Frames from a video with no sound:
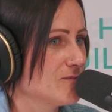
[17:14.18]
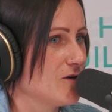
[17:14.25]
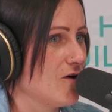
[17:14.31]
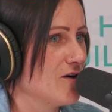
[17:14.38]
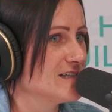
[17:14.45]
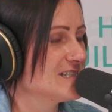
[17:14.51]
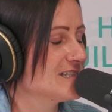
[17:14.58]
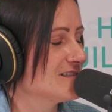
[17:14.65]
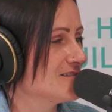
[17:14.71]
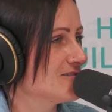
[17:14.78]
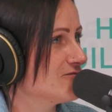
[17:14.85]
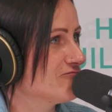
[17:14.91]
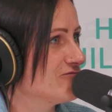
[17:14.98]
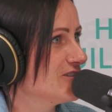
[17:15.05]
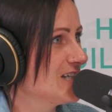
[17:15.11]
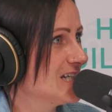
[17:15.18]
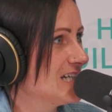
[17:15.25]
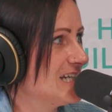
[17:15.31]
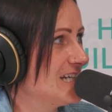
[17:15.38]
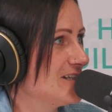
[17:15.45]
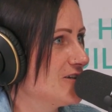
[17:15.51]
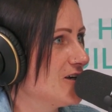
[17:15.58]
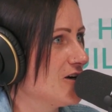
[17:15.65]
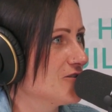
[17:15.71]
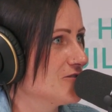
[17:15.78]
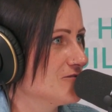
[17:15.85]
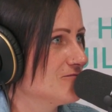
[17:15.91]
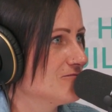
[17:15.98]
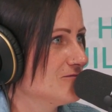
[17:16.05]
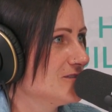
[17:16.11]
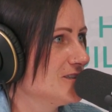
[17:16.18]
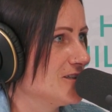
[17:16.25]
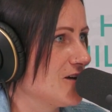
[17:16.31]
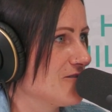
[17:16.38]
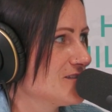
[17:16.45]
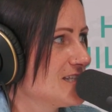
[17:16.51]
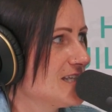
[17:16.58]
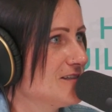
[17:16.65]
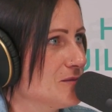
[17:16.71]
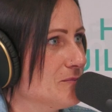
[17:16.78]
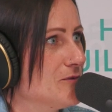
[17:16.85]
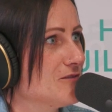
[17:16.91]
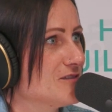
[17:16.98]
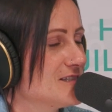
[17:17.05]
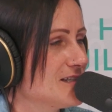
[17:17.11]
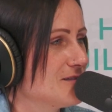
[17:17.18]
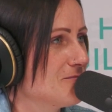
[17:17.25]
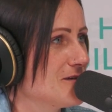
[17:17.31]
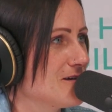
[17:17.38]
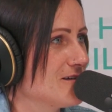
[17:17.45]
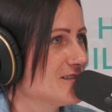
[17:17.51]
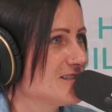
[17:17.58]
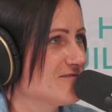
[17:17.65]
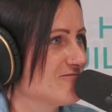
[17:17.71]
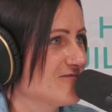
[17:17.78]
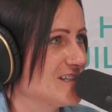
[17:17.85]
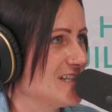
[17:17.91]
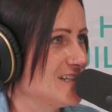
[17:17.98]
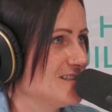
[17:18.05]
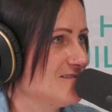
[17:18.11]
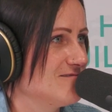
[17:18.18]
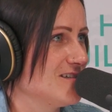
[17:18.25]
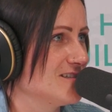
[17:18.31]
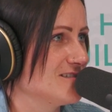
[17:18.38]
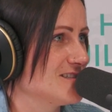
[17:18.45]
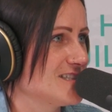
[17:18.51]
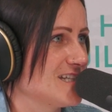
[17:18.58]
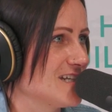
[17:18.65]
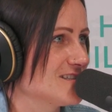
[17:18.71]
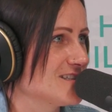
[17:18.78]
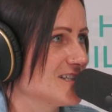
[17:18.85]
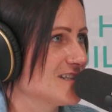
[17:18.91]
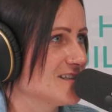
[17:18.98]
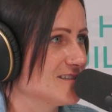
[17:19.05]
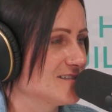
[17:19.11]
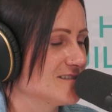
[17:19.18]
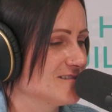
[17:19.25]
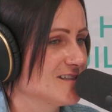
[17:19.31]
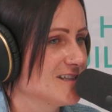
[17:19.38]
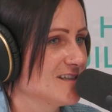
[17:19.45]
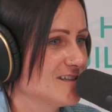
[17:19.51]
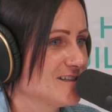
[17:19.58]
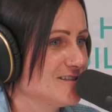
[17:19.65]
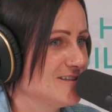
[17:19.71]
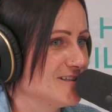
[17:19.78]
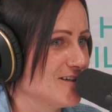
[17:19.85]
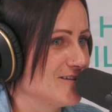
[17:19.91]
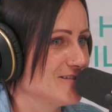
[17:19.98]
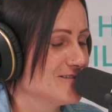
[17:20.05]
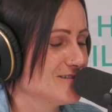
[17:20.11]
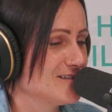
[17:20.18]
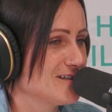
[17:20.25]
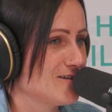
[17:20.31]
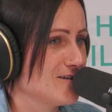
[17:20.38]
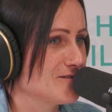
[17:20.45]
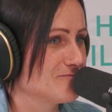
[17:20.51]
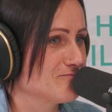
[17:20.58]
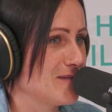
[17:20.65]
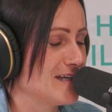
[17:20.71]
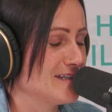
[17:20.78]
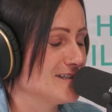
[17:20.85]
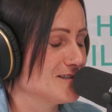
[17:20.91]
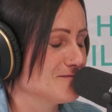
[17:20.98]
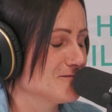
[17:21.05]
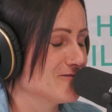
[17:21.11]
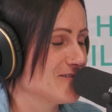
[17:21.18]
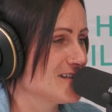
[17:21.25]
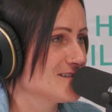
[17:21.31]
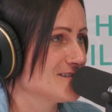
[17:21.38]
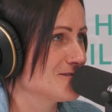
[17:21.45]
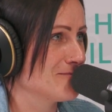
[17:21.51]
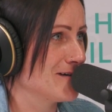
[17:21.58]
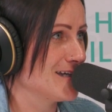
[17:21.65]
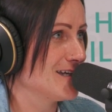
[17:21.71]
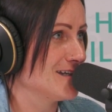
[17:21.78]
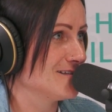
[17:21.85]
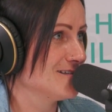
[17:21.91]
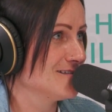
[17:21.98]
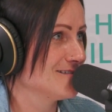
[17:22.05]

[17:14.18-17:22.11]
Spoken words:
I didn't really know, I've seen the policy, but I didn't really understand it. And, I've made up the rest in my head.